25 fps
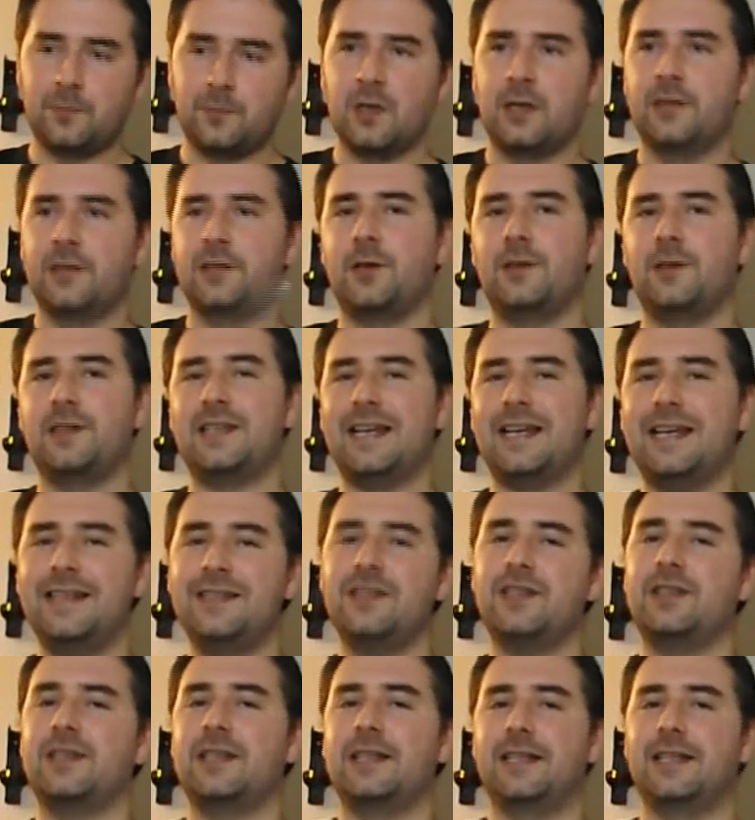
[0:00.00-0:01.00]
So it's
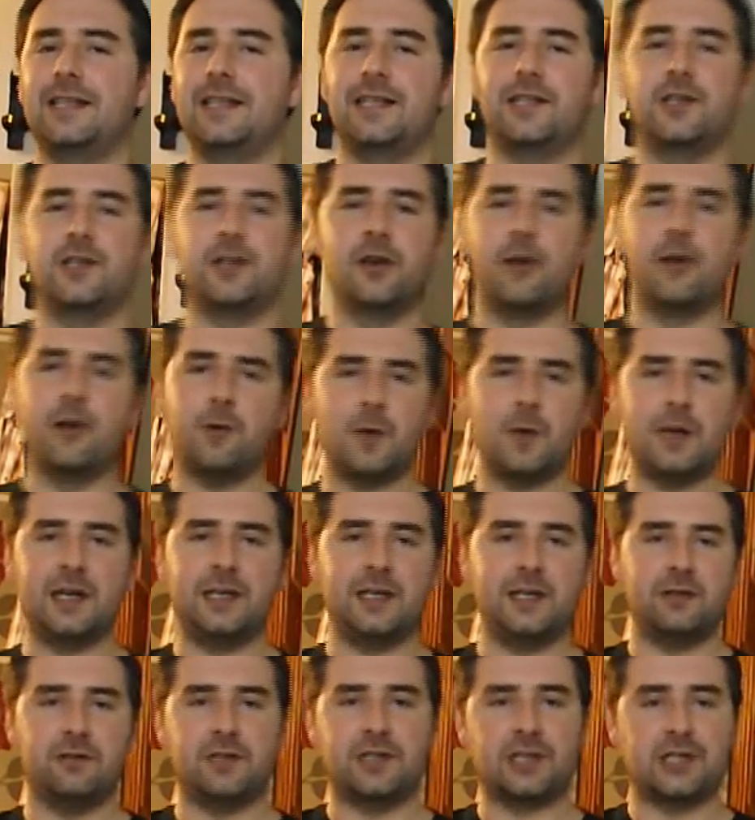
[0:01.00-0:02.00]
instantly nowhere
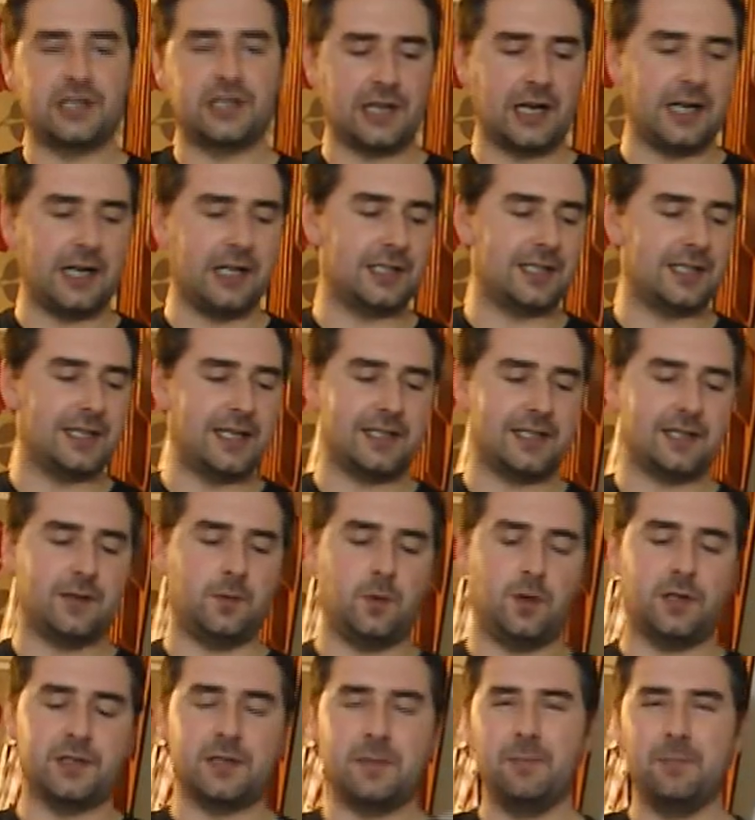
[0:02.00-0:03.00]
near as starchy as it
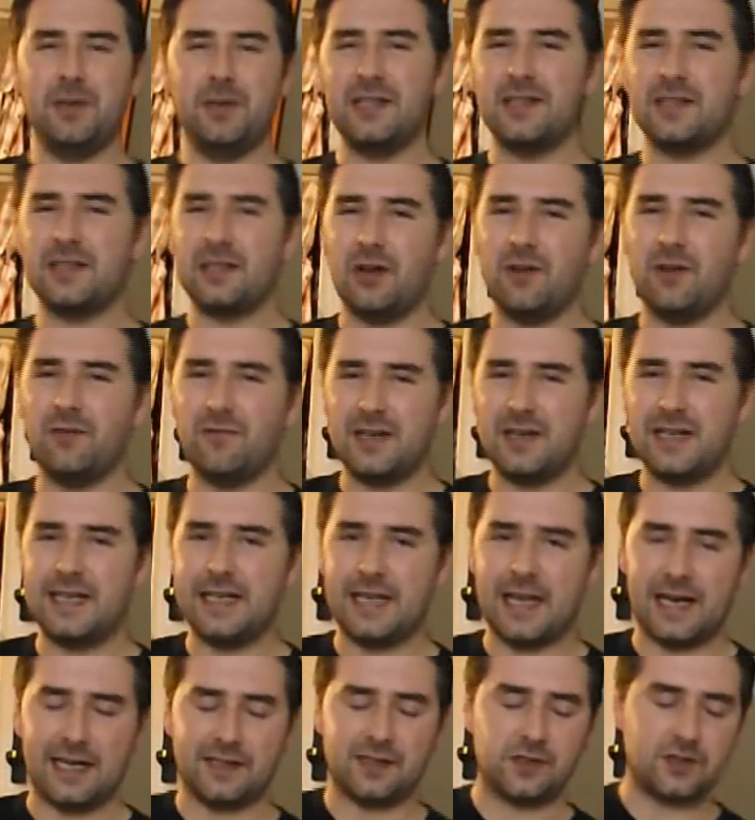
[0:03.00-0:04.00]
was, but it's not really
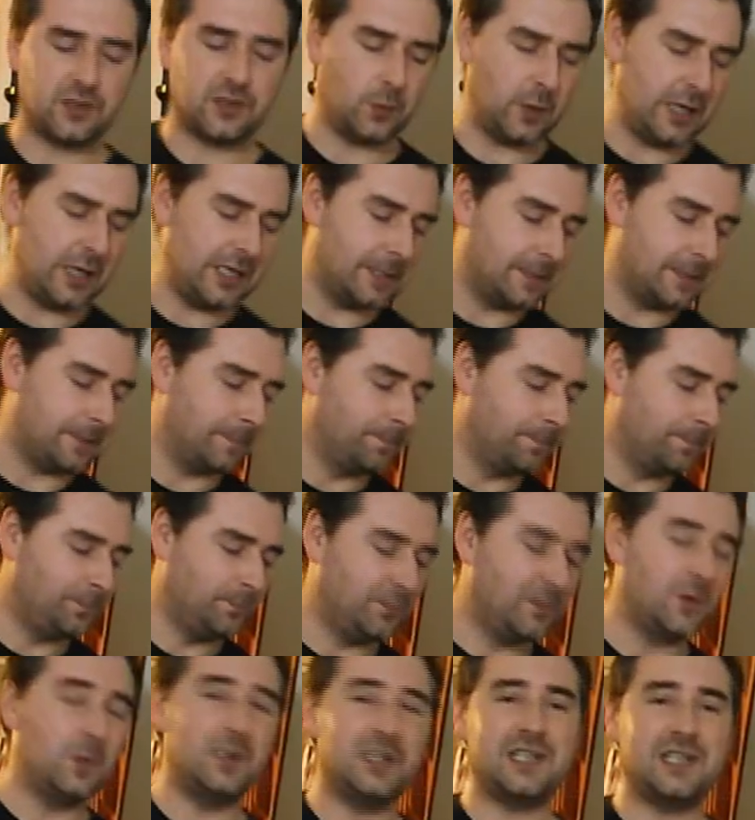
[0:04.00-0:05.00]
that sweet,
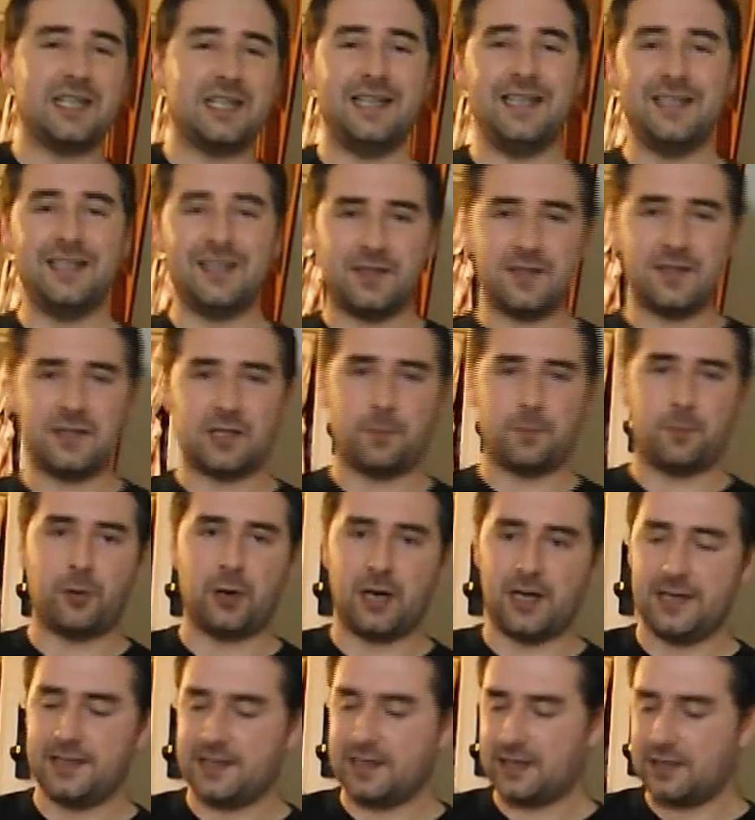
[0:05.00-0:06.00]
which isn't
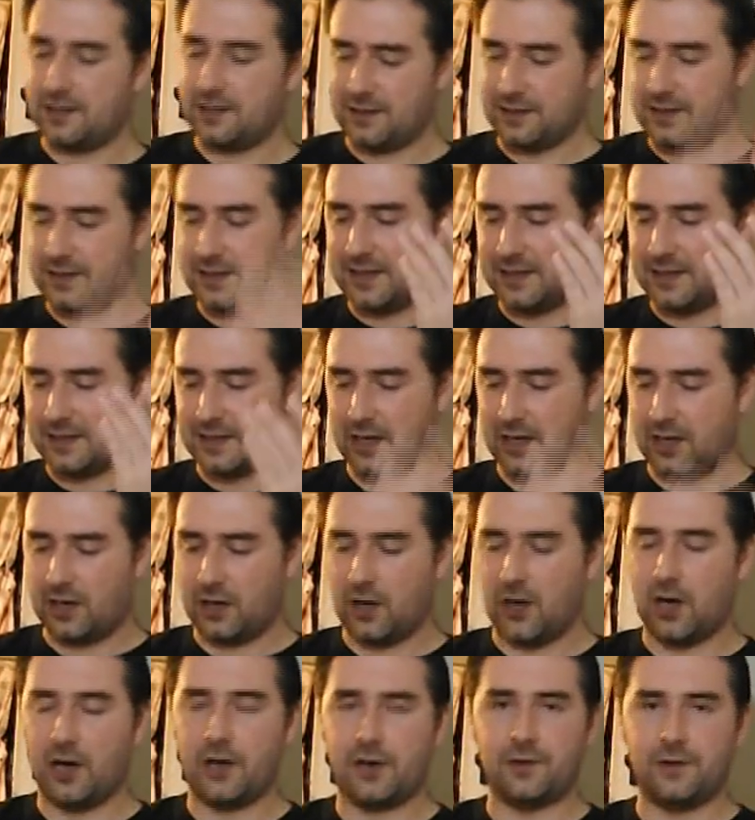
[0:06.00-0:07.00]
surprising because it is a
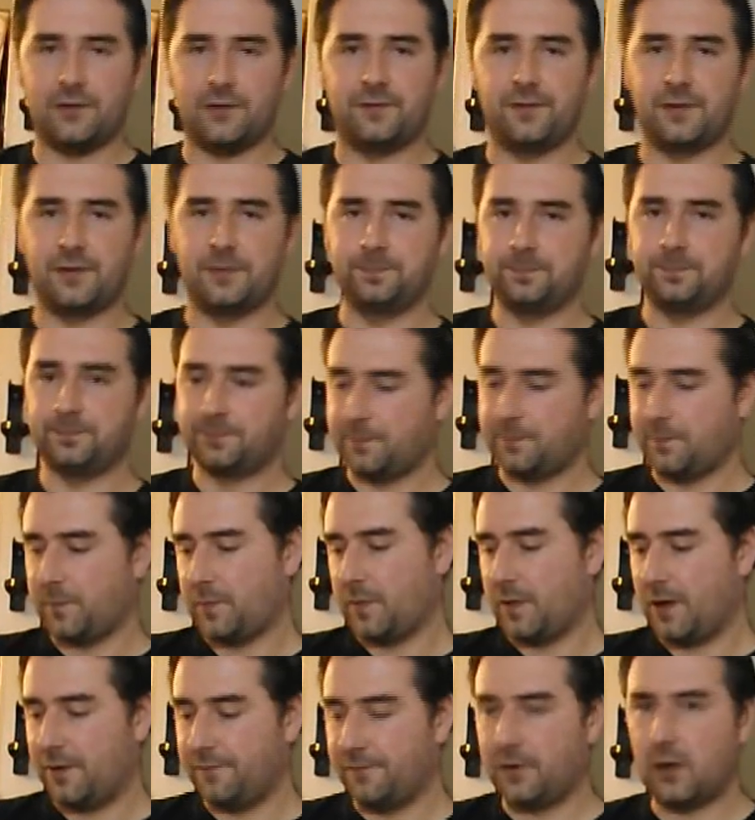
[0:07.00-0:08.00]
lot of
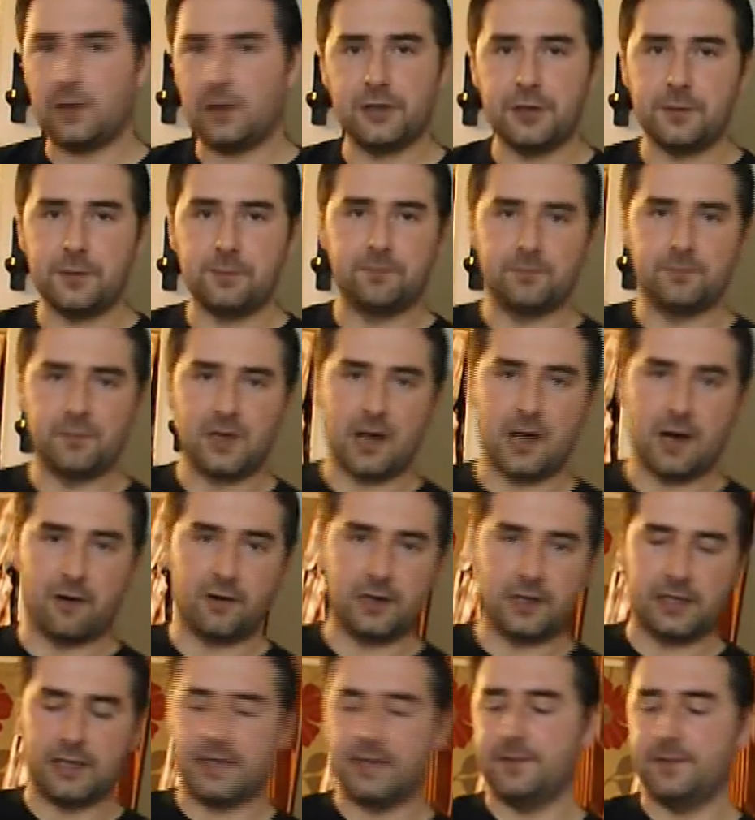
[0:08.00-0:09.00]
volume
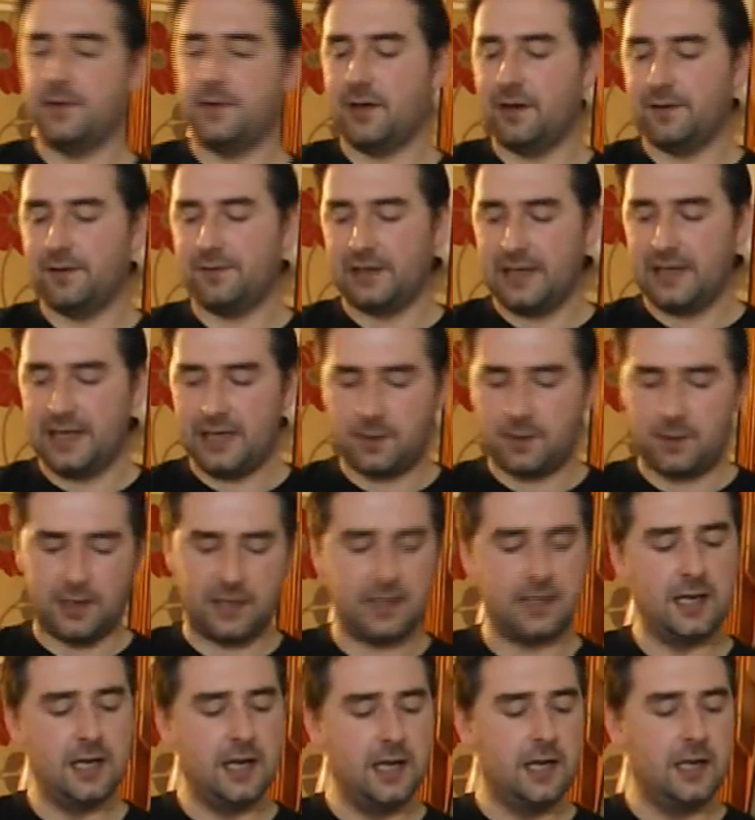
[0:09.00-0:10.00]
currently of
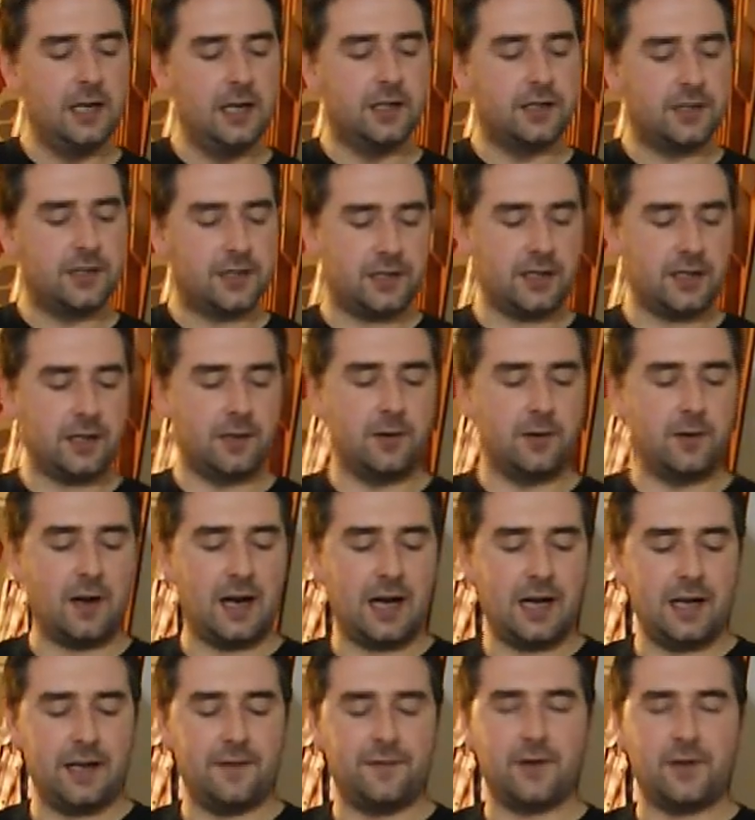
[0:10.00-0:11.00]
liquid. So
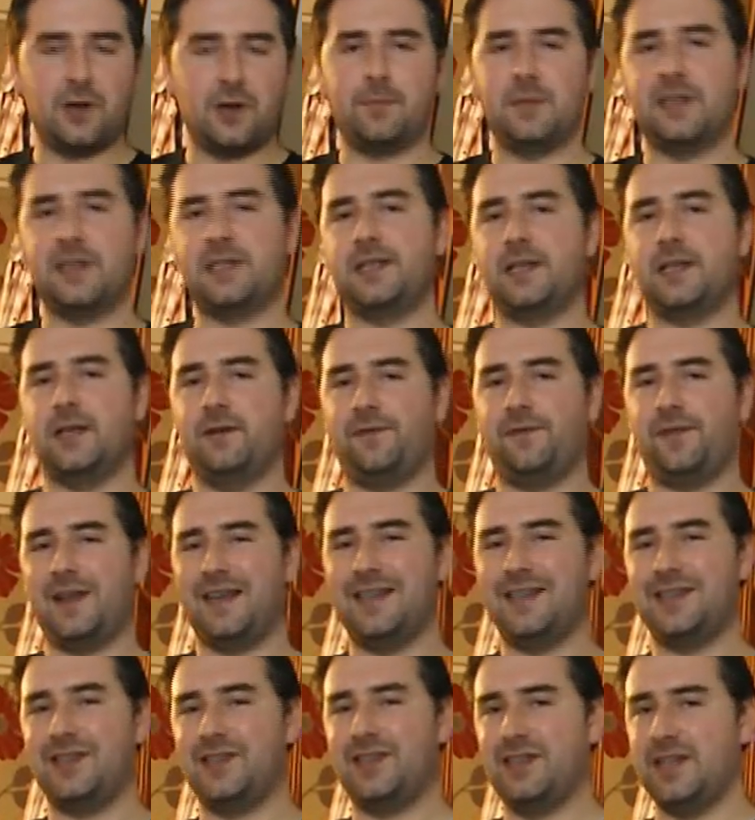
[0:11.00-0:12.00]
I have got myself
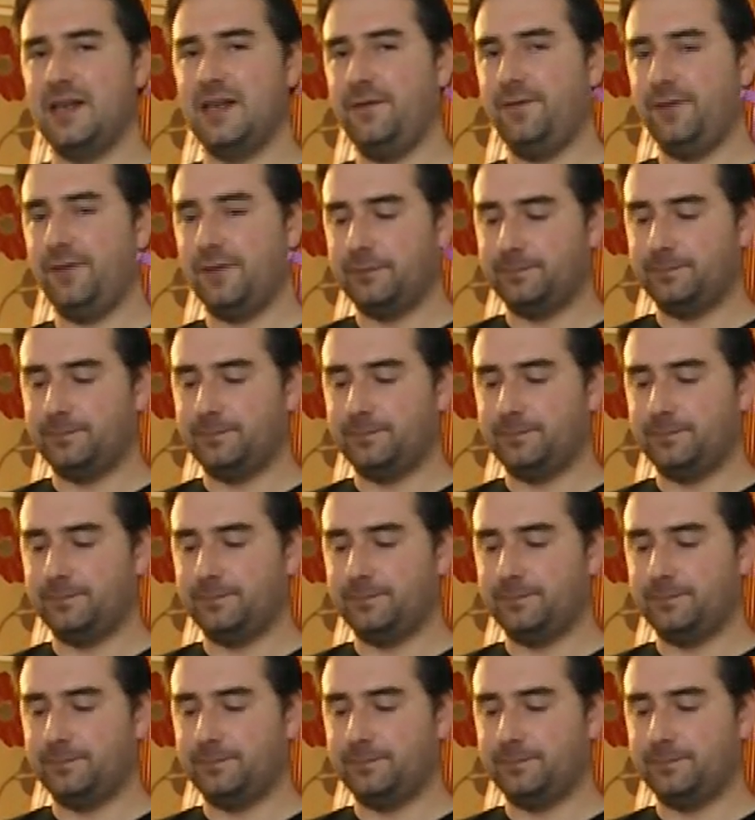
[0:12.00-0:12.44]
a sieve.